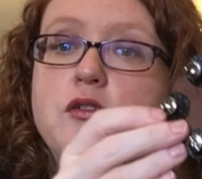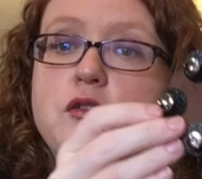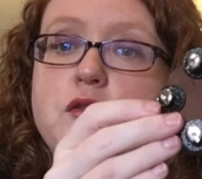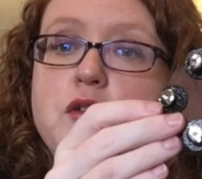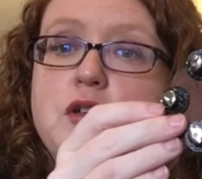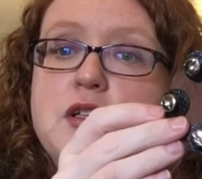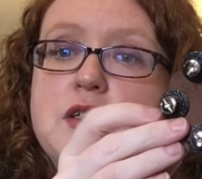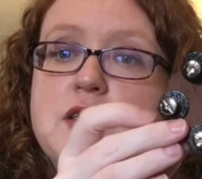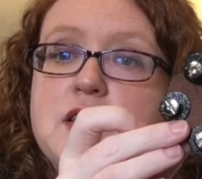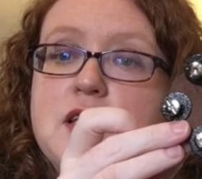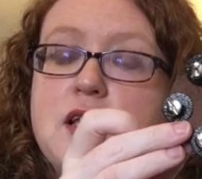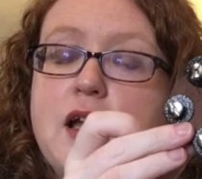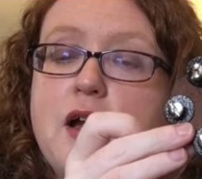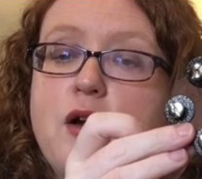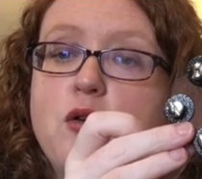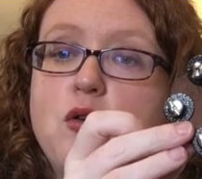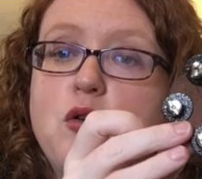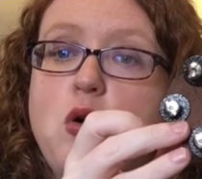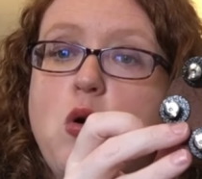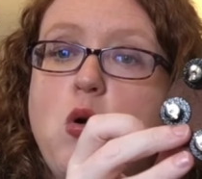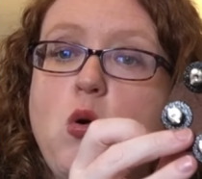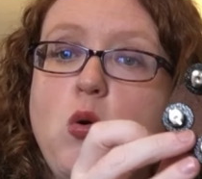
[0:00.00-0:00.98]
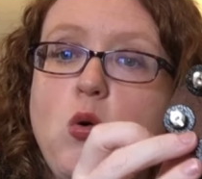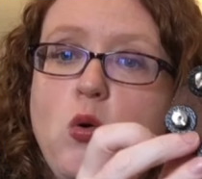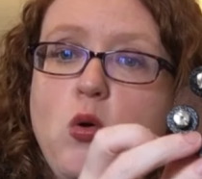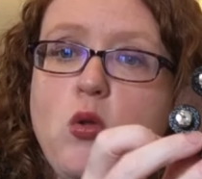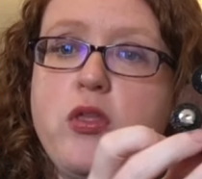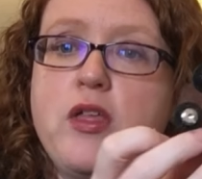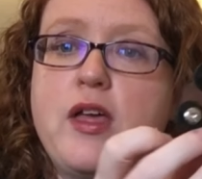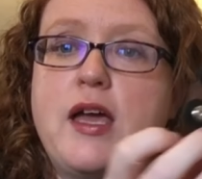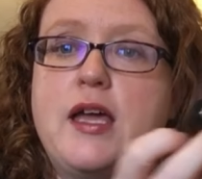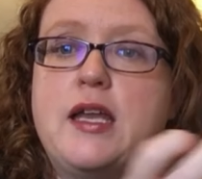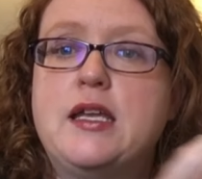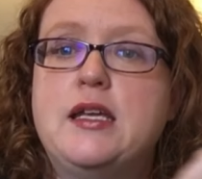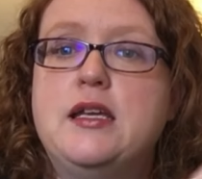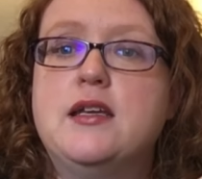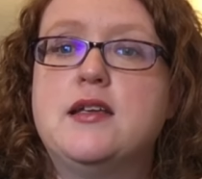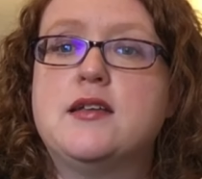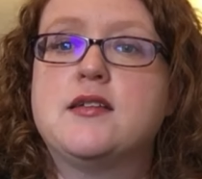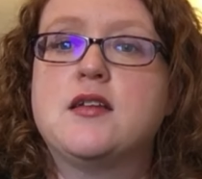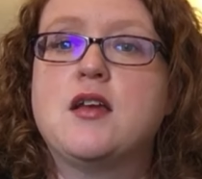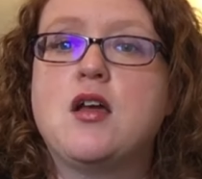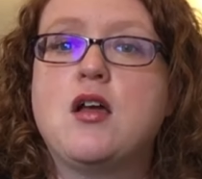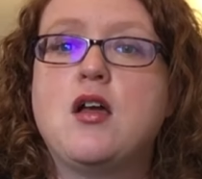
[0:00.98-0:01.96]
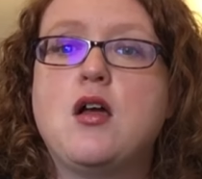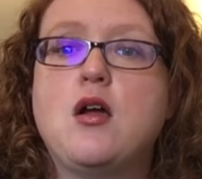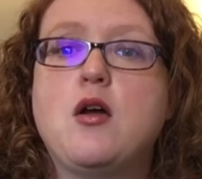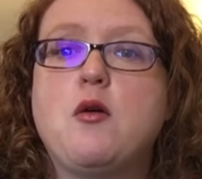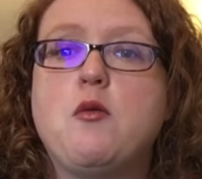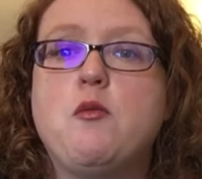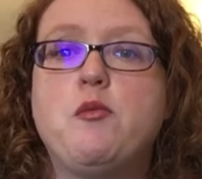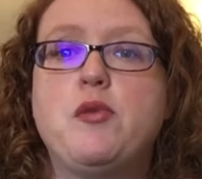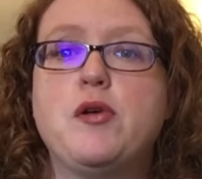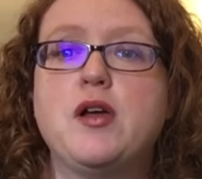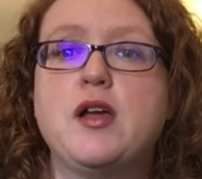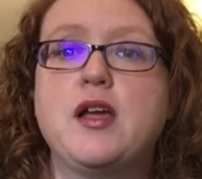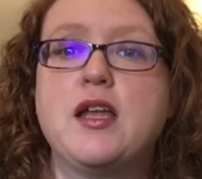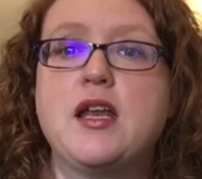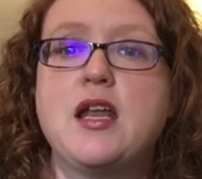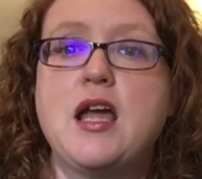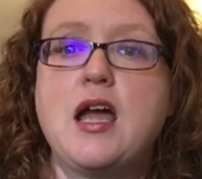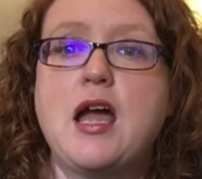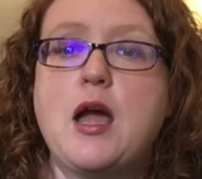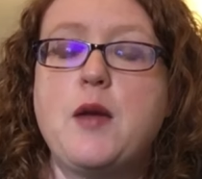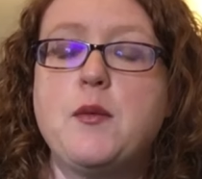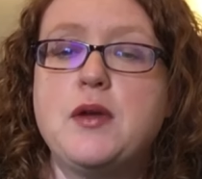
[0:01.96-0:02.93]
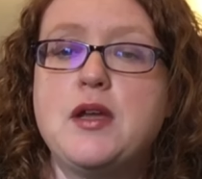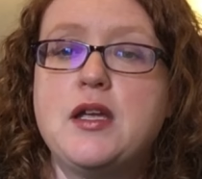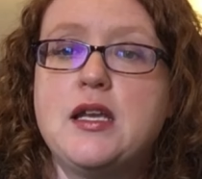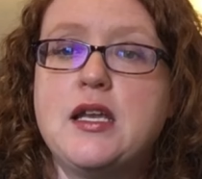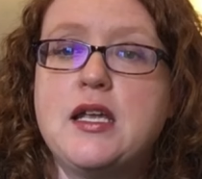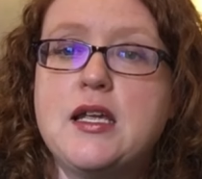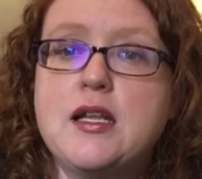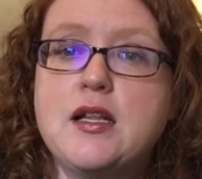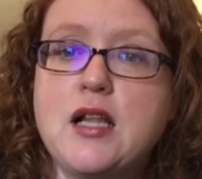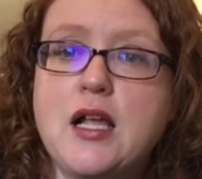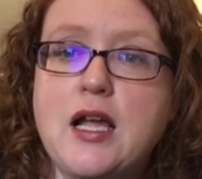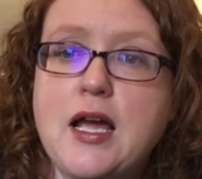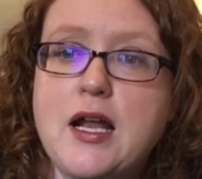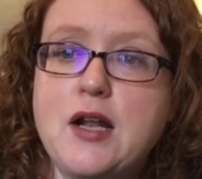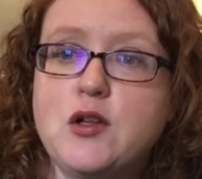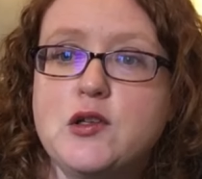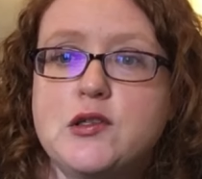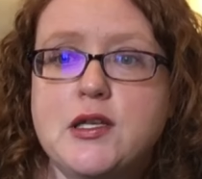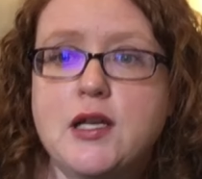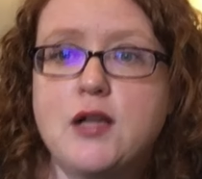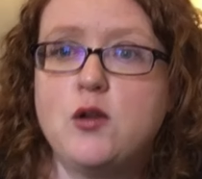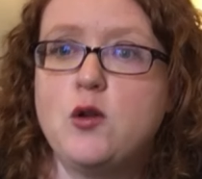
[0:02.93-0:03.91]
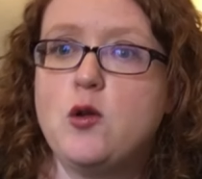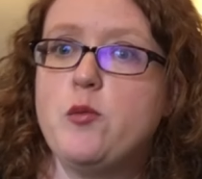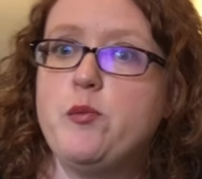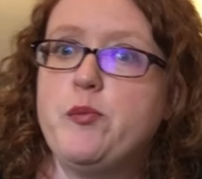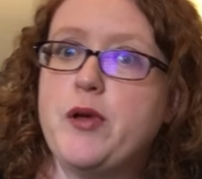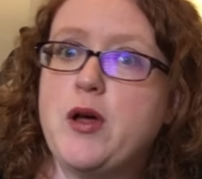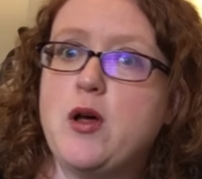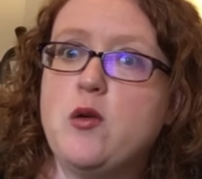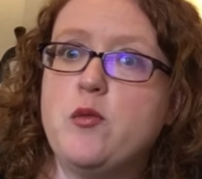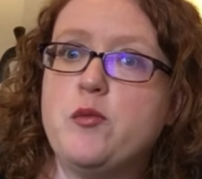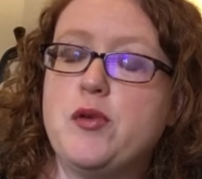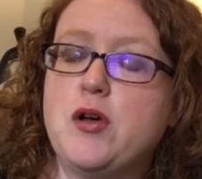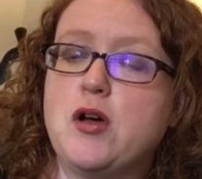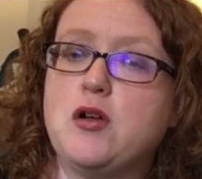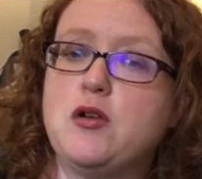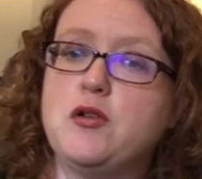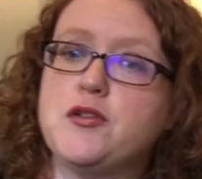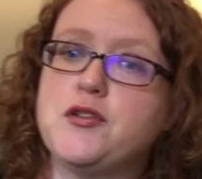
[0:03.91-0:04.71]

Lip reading: you can see how cool that is. But, I mean, it'll kind of look like a little belt buckle.